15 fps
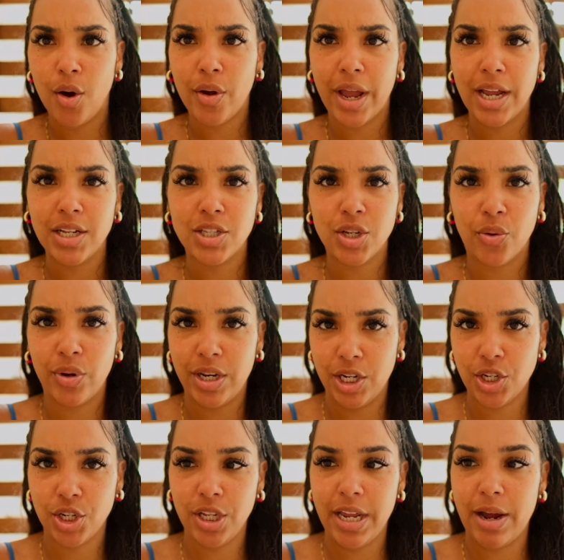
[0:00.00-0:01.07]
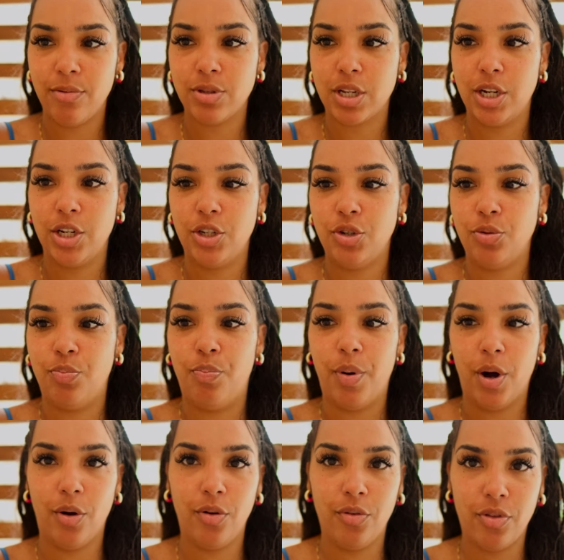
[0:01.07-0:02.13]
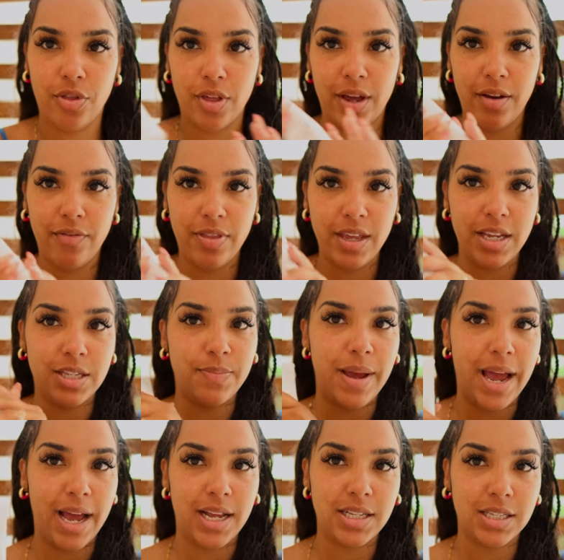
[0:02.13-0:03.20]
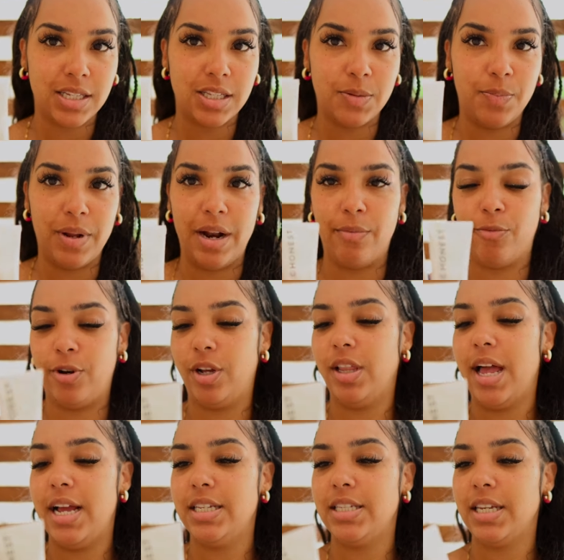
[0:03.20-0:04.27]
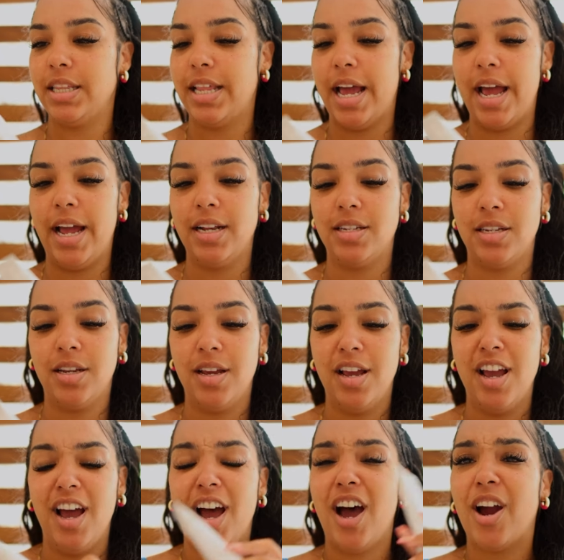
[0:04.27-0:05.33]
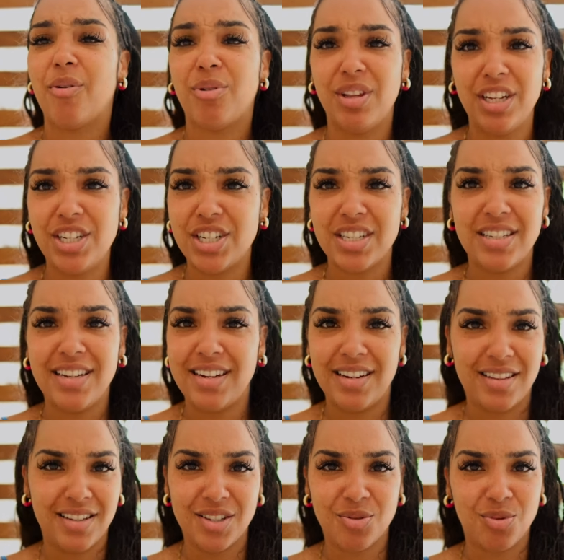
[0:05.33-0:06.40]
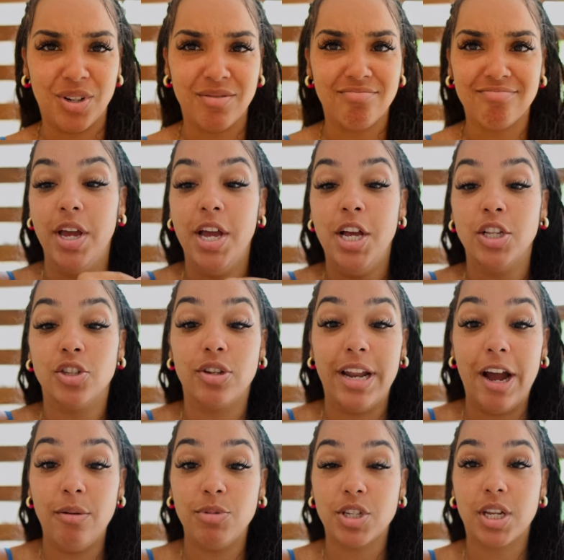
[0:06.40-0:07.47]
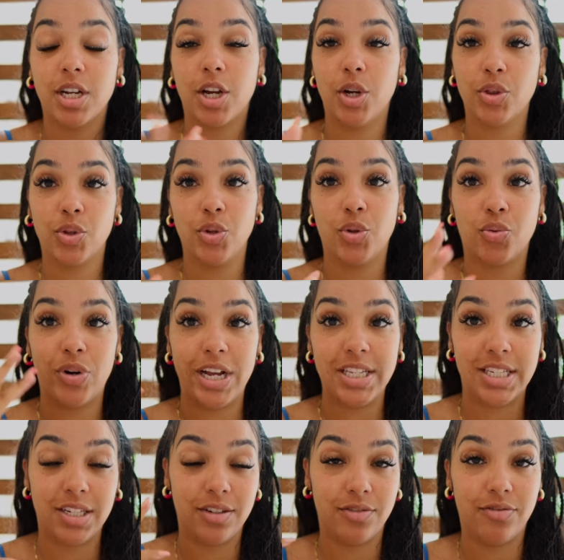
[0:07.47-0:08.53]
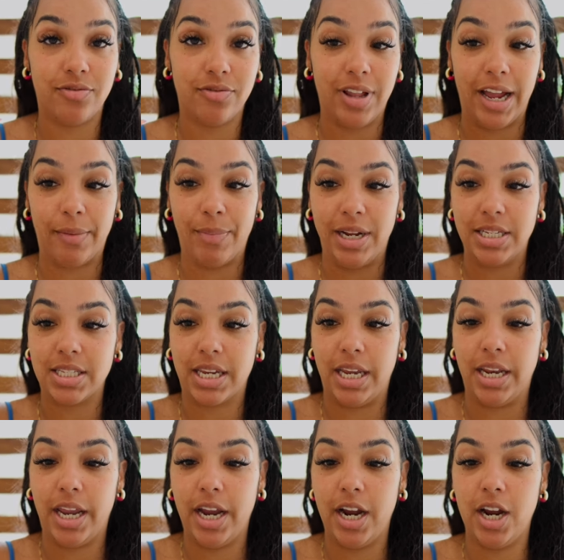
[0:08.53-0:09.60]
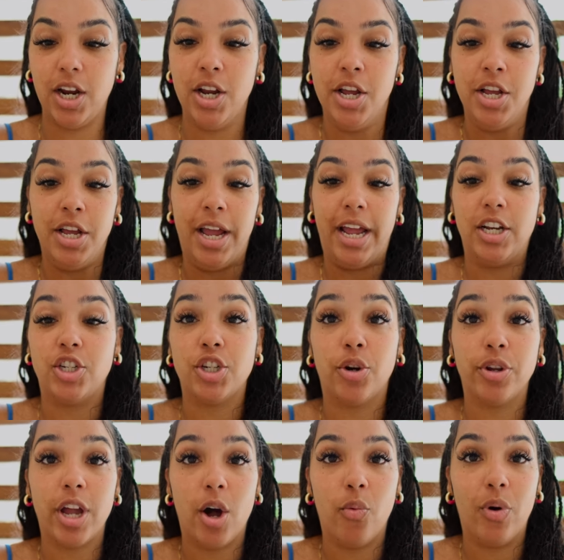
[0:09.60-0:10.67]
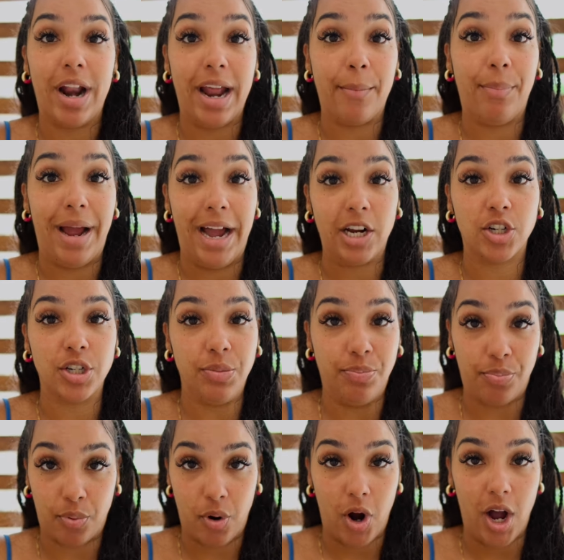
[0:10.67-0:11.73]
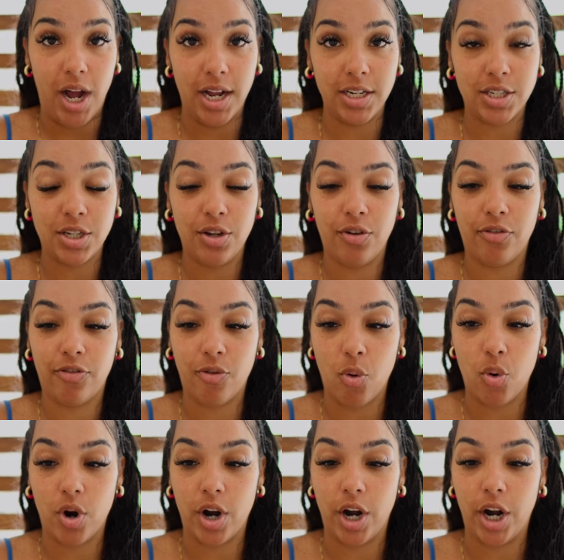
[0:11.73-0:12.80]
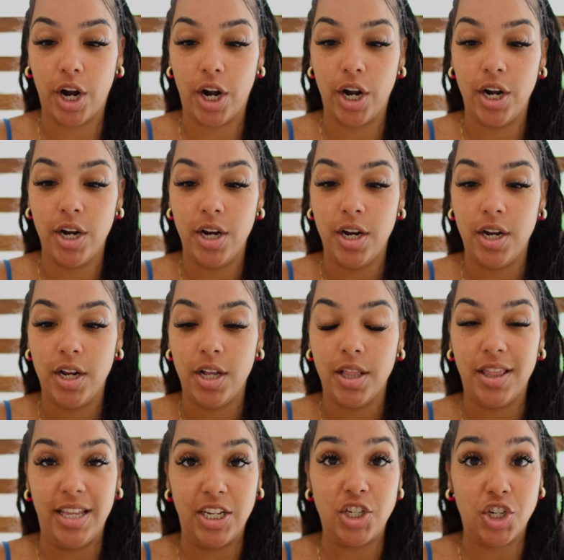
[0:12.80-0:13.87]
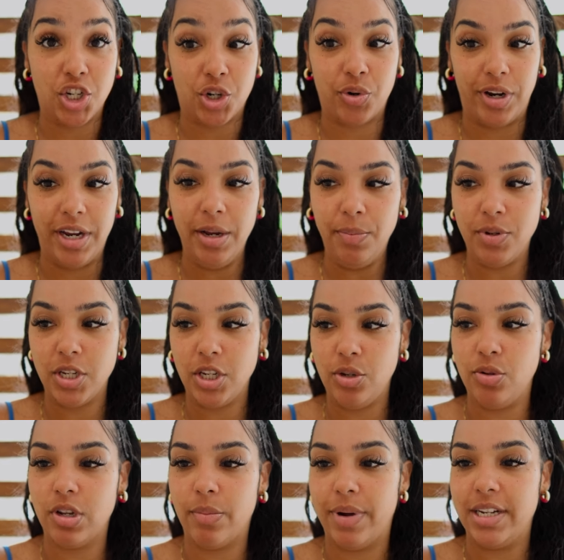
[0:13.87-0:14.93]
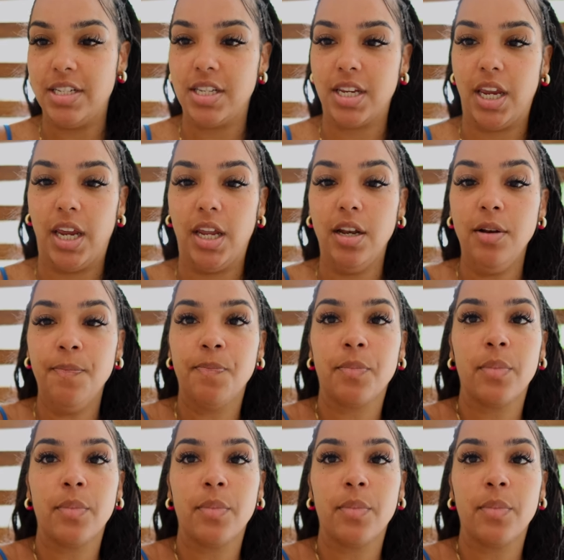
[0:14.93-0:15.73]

Okay, so initially I was gonna do both of these masks, but I'm realizing that I really just needed this one. So now I'm just gonna go through the rest of like my skincare and show y'all what I actually brought for this trip to use on my skin,